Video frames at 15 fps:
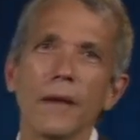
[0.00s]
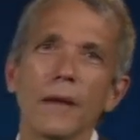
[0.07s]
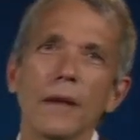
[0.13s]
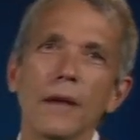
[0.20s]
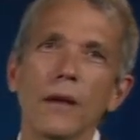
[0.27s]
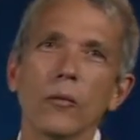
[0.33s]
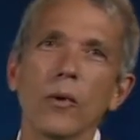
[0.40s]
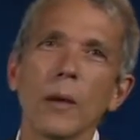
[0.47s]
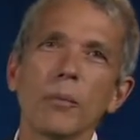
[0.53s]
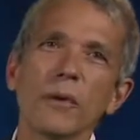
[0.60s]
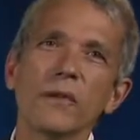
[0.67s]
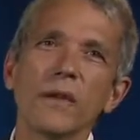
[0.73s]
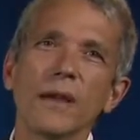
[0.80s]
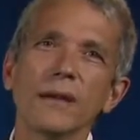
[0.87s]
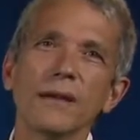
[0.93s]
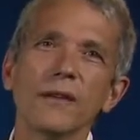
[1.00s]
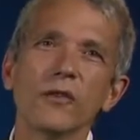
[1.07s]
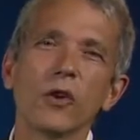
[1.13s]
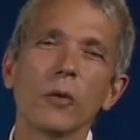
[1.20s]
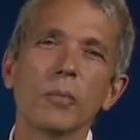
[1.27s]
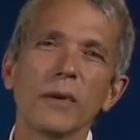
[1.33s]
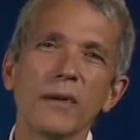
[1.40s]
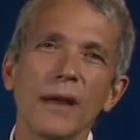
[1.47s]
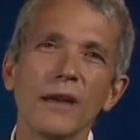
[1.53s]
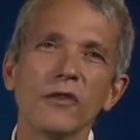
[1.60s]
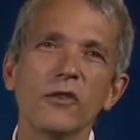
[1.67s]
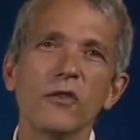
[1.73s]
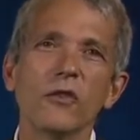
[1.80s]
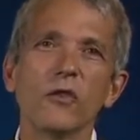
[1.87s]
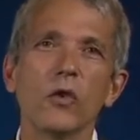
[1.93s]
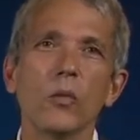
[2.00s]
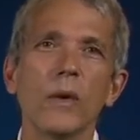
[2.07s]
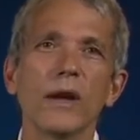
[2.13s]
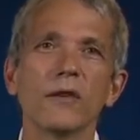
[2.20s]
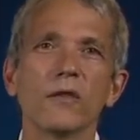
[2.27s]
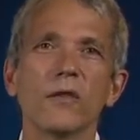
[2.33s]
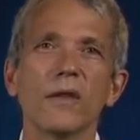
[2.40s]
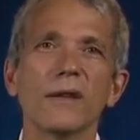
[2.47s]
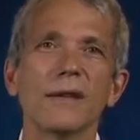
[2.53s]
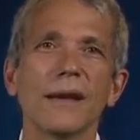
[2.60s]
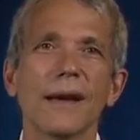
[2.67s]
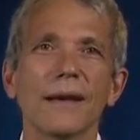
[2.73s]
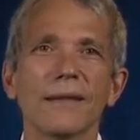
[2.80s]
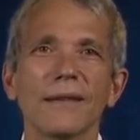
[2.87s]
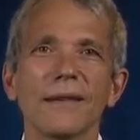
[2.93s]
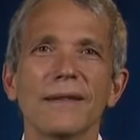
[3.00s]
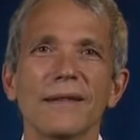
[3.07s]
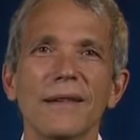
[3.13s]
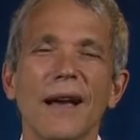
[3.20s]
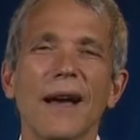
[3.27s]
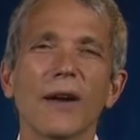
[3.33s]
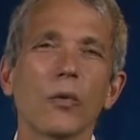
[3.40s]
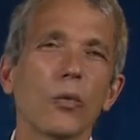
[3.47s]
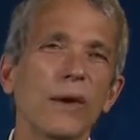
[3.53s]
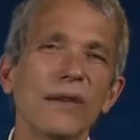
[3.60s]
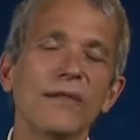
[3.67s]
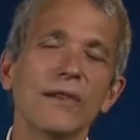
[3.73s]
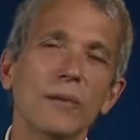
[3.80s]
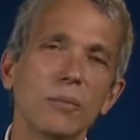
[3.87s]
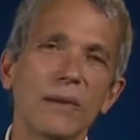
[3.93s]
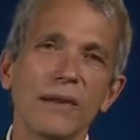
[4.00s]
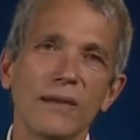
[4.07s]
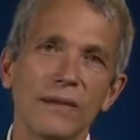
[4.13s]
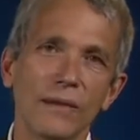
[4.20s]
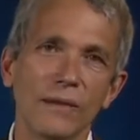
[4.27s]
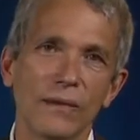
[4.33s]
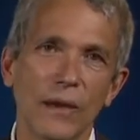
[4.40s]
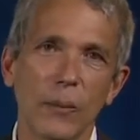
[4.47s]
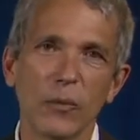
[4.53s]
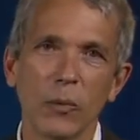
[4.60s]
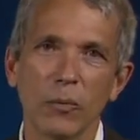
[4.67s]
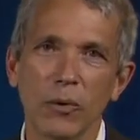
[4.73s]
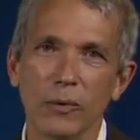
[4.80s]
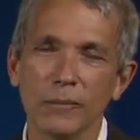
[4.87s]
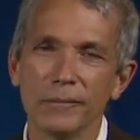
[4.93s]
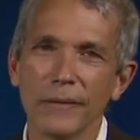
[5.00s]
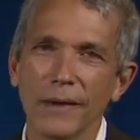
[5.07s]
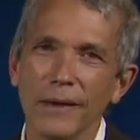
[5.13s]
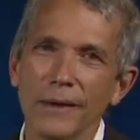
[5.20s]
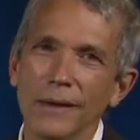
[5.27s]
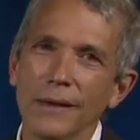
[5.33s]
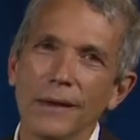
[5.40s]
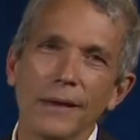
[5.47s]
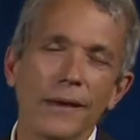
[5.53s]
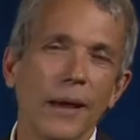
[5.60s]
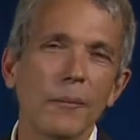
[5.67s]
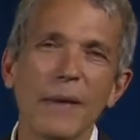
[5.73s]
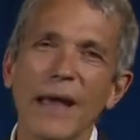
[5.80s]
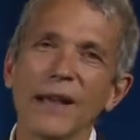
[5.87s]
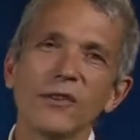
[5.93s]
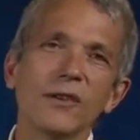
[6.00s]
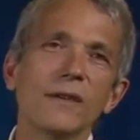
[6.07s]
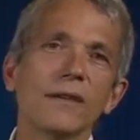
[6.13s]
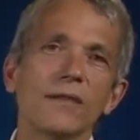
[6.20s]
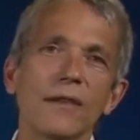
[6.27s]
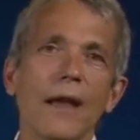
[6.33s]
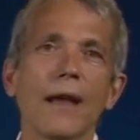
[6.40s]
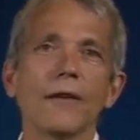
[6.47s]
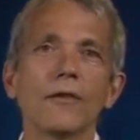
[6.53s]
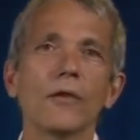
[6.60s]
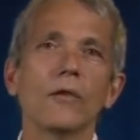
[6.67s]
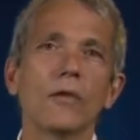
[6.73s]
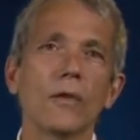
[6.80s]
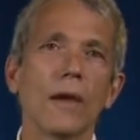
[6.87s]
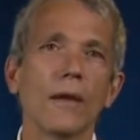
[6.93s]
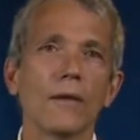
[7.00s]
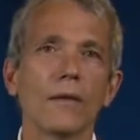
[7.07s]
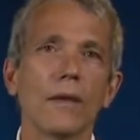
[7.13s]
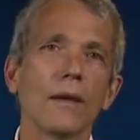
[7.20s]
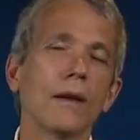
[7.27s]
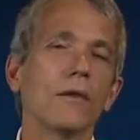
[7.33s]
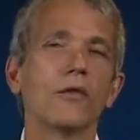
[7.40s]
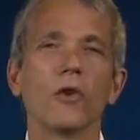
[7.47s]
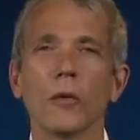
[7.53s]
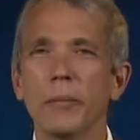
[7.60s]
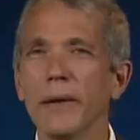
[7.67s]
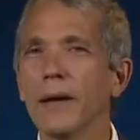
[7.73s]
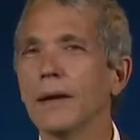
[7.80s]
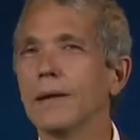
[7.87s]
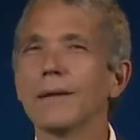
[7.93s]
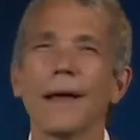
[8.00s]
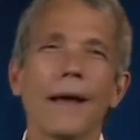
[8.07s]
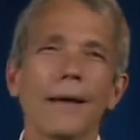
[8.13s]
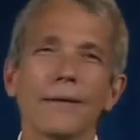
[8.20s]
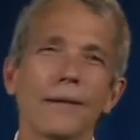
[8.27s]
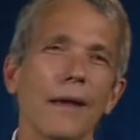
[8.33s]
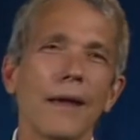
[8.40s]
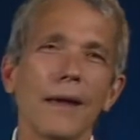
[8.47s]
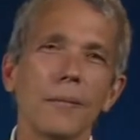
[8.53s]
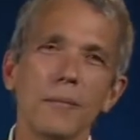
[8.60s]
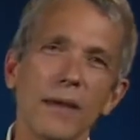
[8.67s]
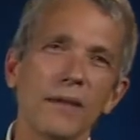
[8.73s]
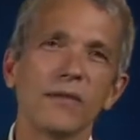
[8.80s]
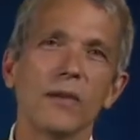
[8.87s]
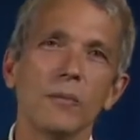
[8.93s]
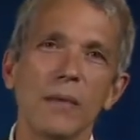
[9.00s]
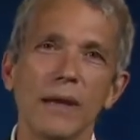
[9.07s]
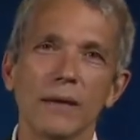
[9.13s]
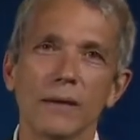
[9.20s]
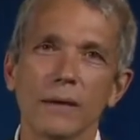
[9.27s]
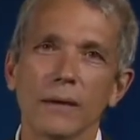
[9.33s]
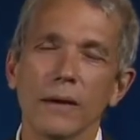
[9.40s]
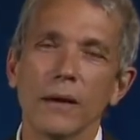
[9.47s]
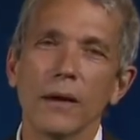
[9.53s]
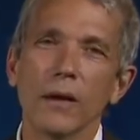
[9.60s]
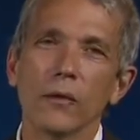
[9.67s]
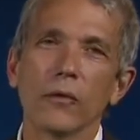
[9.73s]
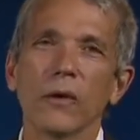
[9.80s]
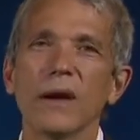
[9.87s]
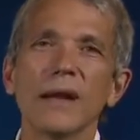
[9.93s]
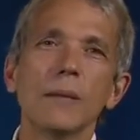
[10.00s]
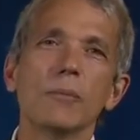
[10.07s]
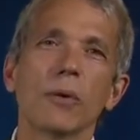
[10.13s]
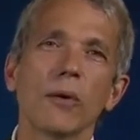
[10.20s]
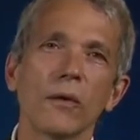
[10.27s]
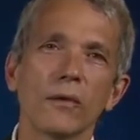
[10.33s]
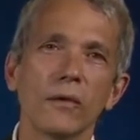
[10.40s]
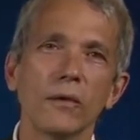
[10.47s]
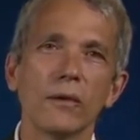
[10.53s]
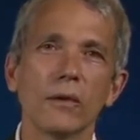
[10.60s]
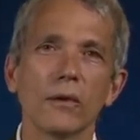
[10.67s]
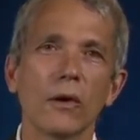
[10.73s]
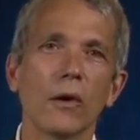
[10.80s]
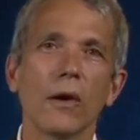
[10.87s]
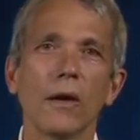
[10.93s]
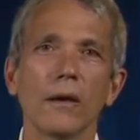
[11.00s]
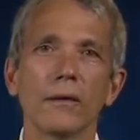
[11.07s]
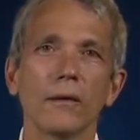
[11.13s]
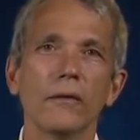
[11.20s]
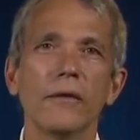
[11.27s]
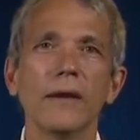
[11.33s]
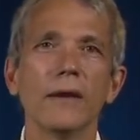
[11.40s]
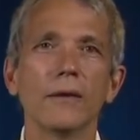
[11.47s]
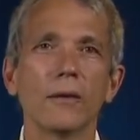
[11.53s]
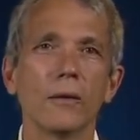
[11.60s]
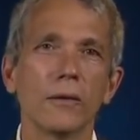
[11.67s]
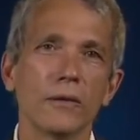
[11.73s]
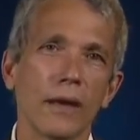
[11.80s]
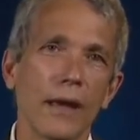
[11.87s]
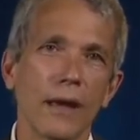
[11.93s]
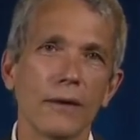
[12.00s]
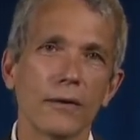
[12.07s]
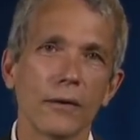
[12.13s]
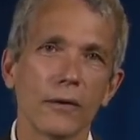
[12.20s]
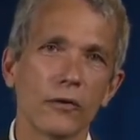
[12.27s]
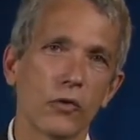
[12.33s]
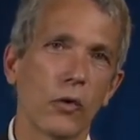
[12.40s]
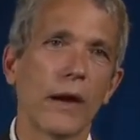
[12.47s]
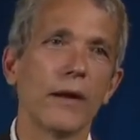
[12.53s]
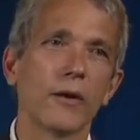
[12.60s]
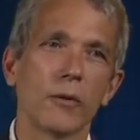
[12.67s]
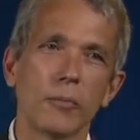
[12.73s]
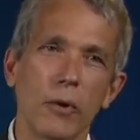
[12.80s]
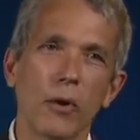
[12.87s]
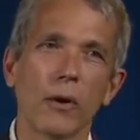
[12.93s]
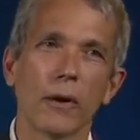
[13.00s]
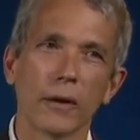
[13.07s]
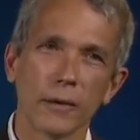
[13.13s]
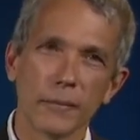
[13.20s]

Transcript: represent interpretations to which the text is not reasonably susceptible. Imagine a statute says that it shall be a Class A misdemeanor for any person to cause a vehicle to enter train or park.